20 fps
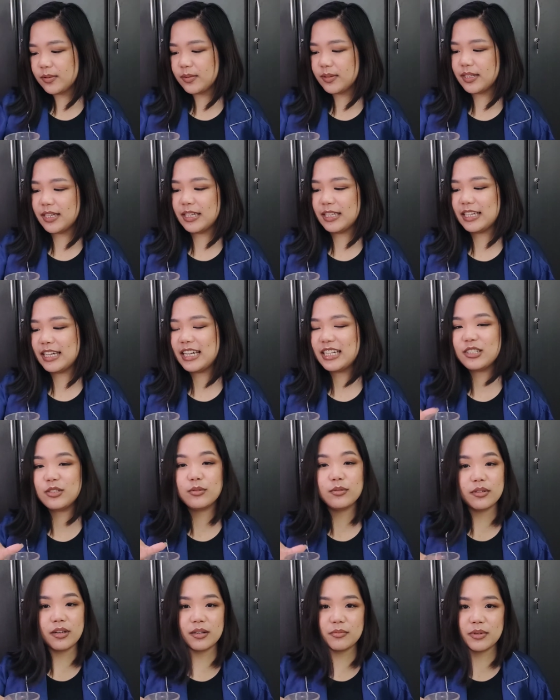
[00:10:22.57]
Okay, I
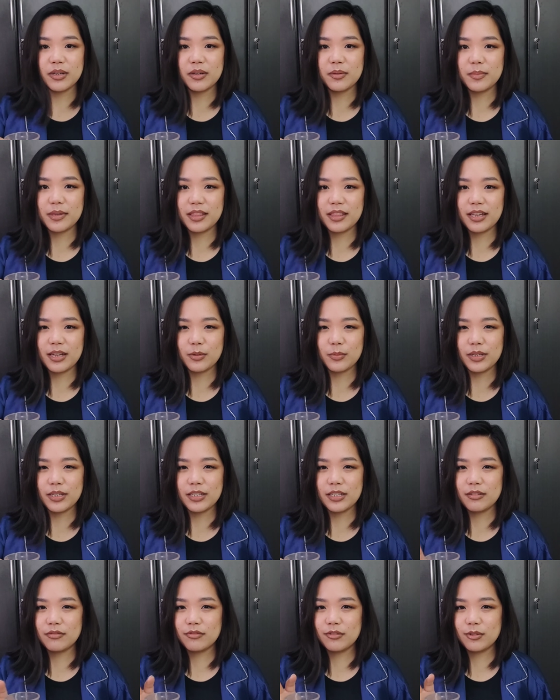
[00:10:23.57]
do not recommend that
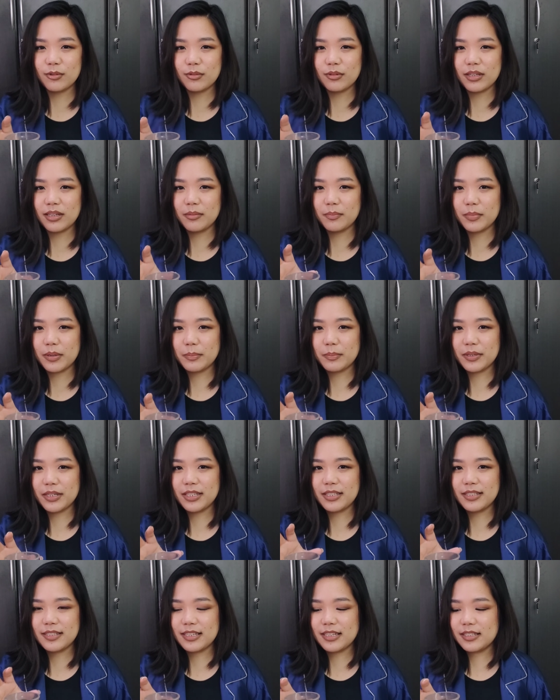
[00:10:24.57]
one if you don't like
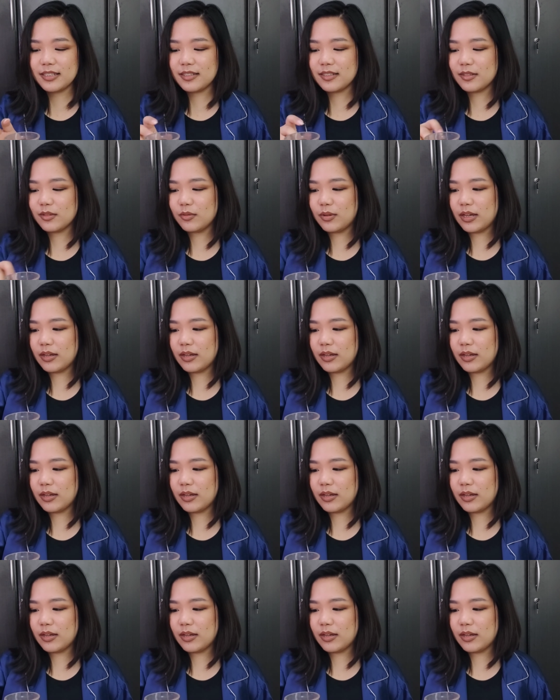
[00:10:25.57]
pumpkin scents.